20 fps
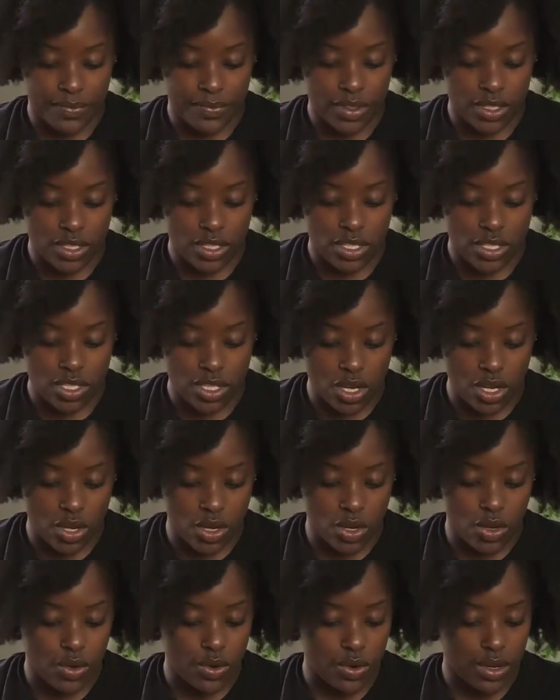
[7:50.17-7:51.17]

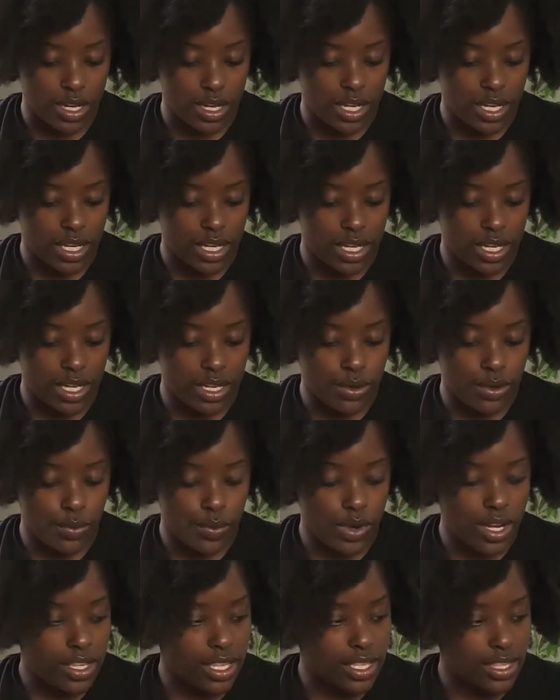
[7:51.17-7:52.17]
So one
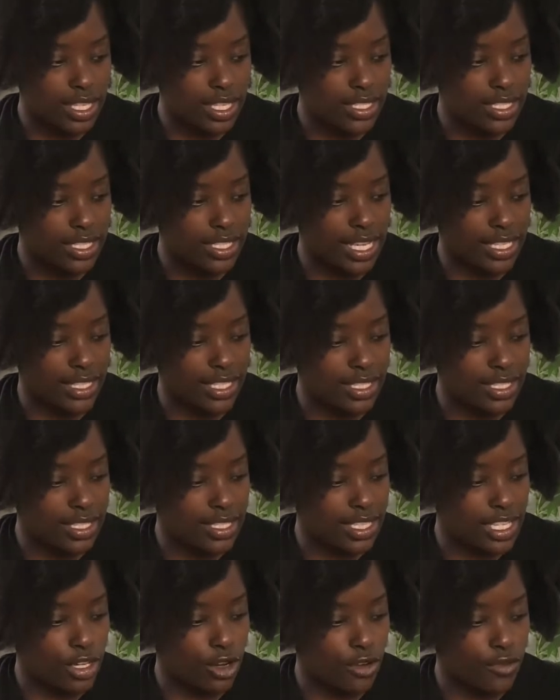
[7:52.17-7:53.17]
of the things is like, this is
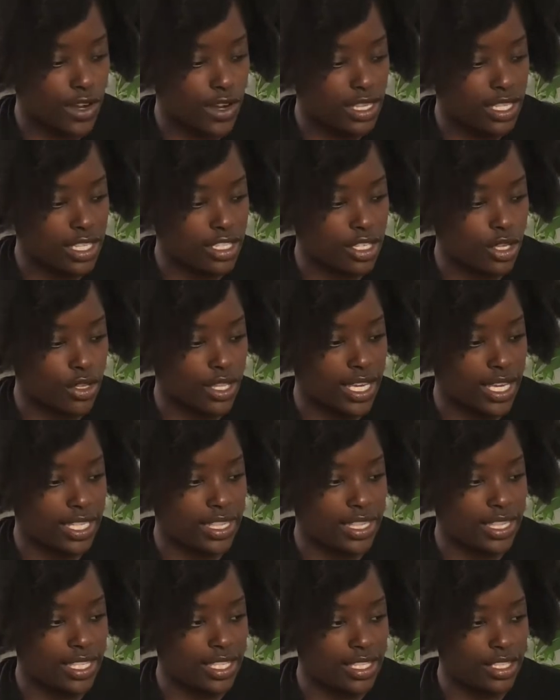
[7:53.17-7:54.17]
eco-friendly, so like
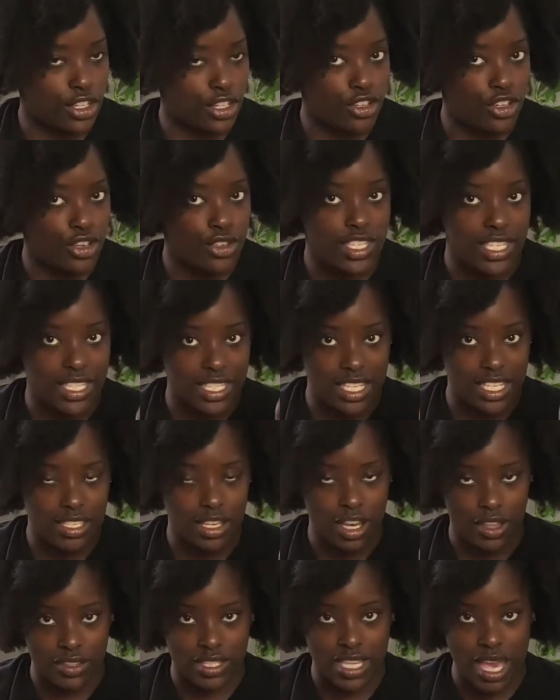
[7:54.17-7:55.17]
you're using this all
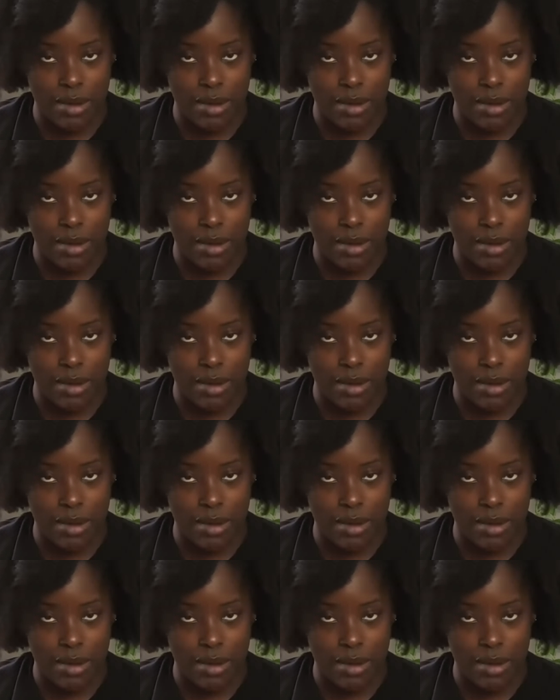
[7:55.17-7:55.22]
the time.